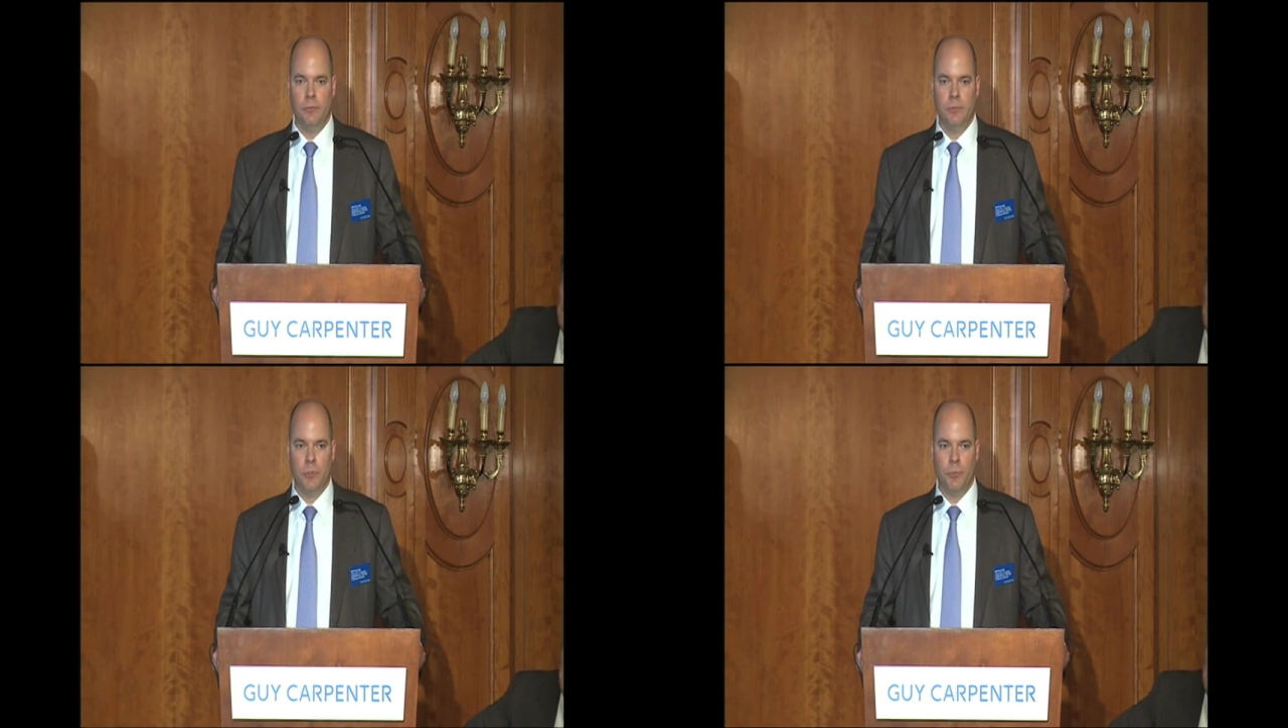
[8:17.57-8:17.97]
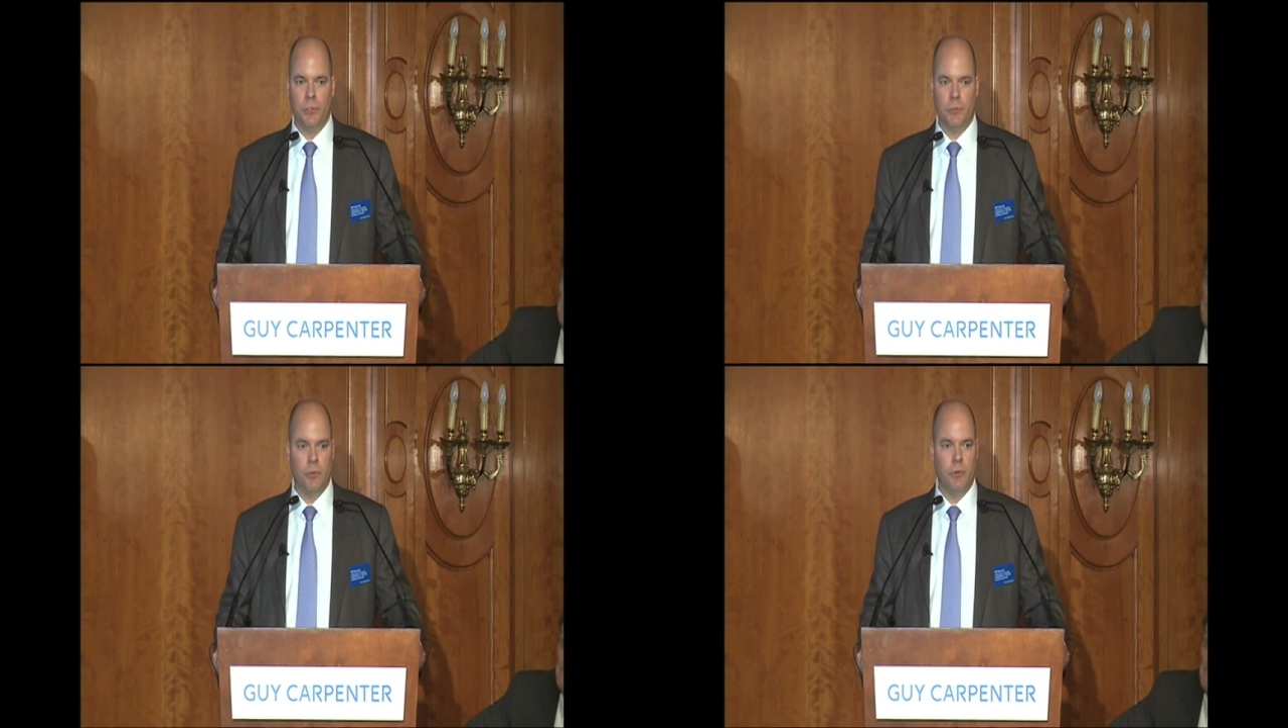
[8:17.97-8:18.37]
to
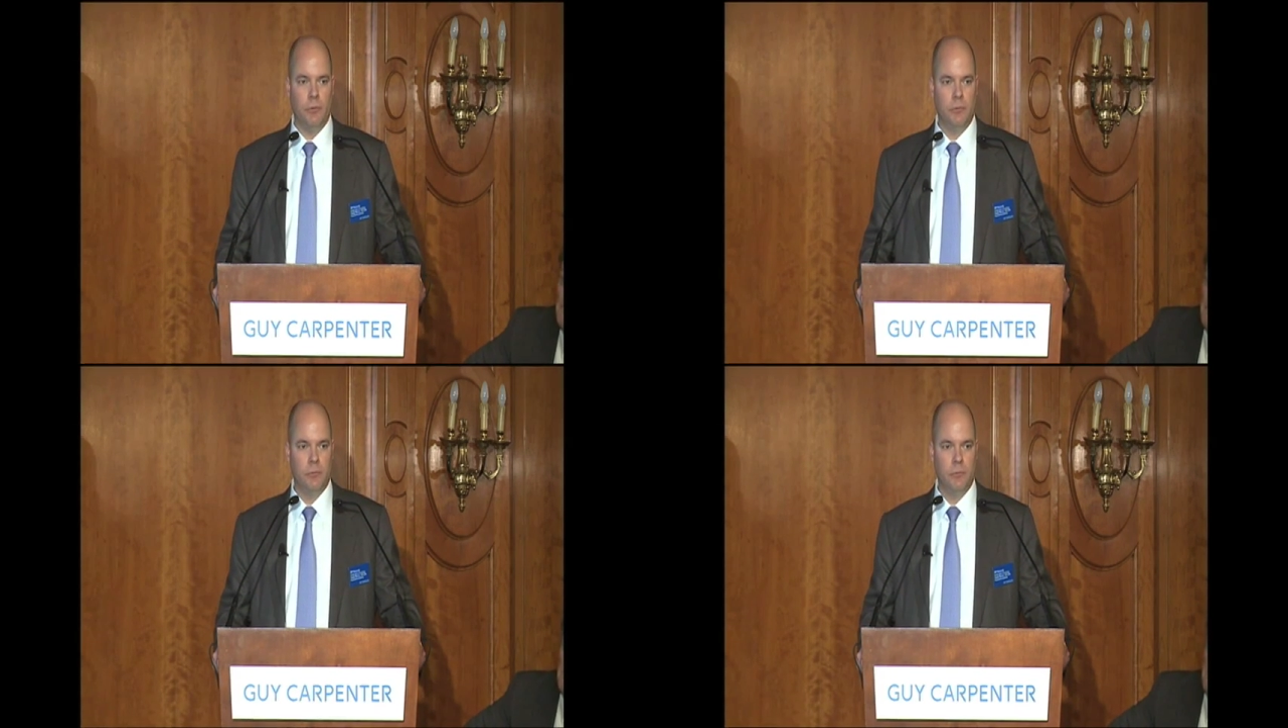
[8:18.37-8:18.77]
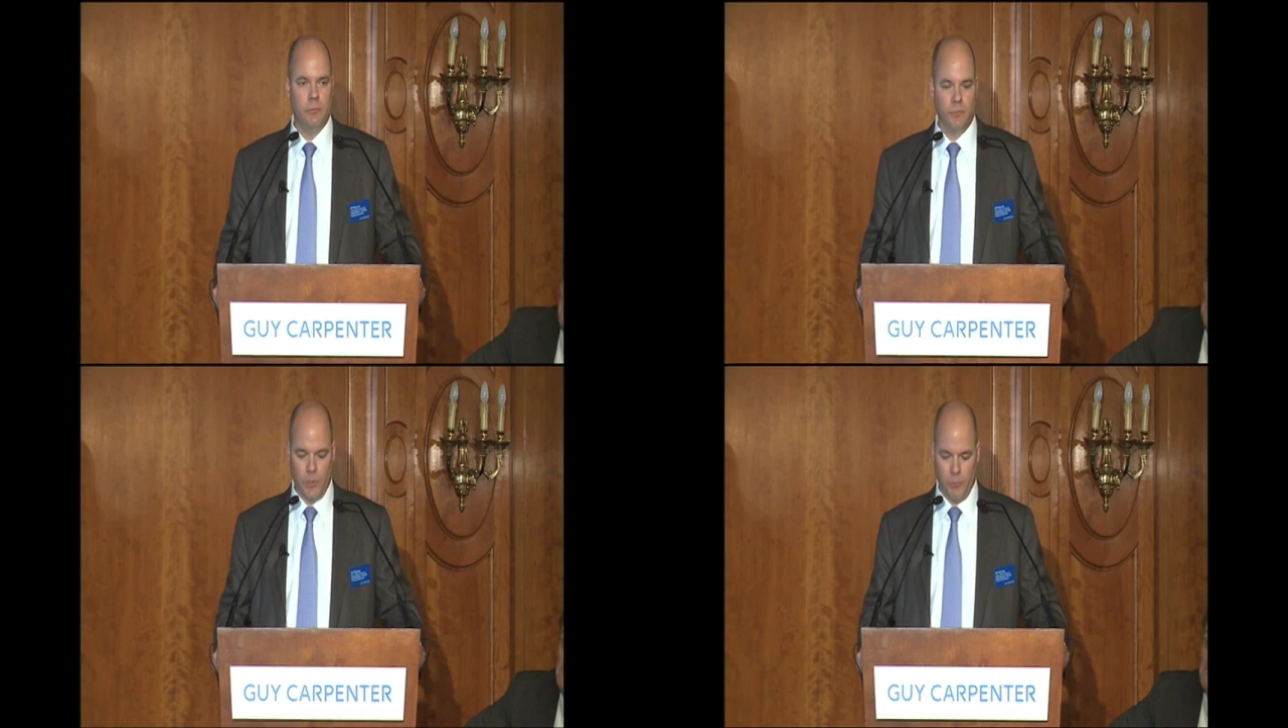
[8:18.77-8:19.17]

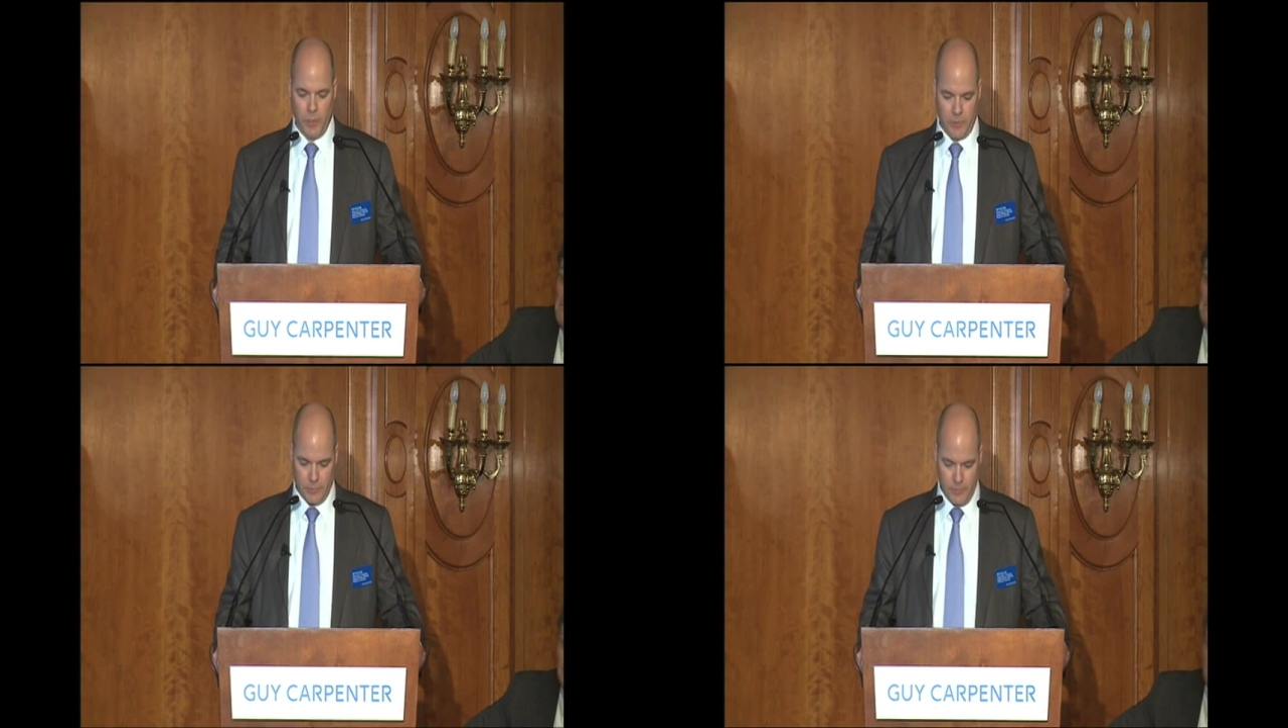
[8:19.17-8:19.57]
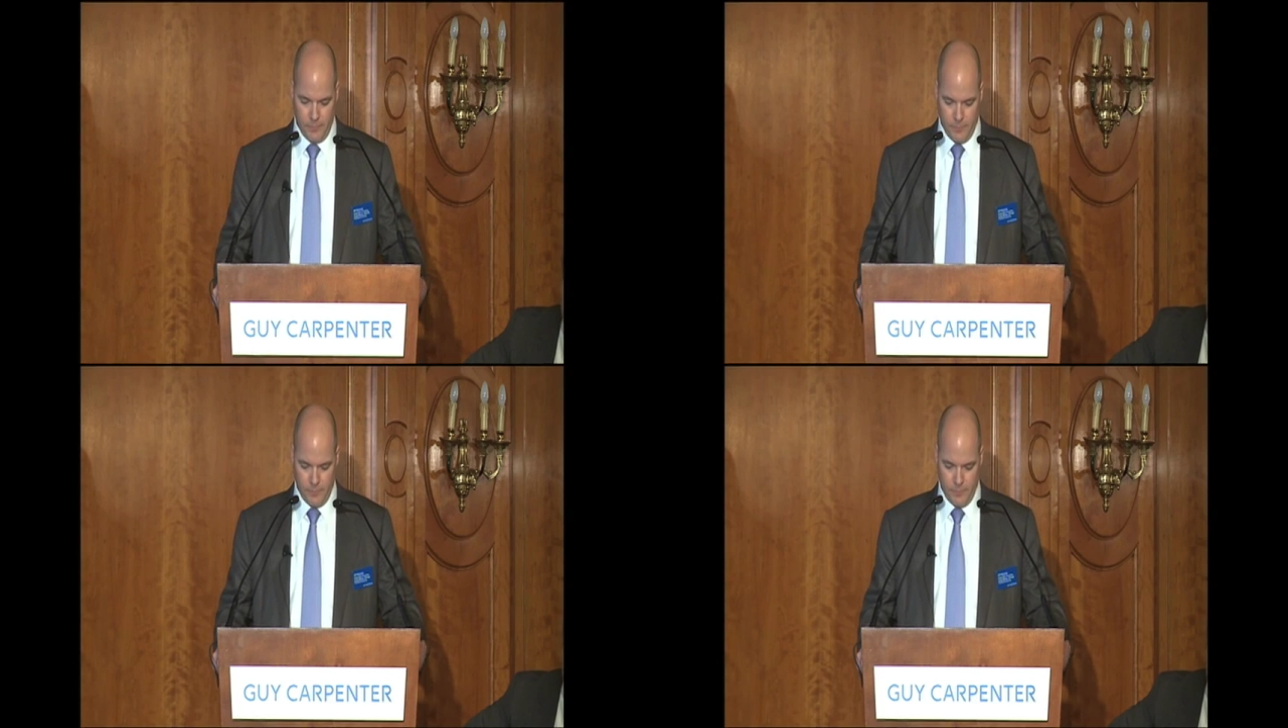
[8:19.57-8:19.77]
return-free risk.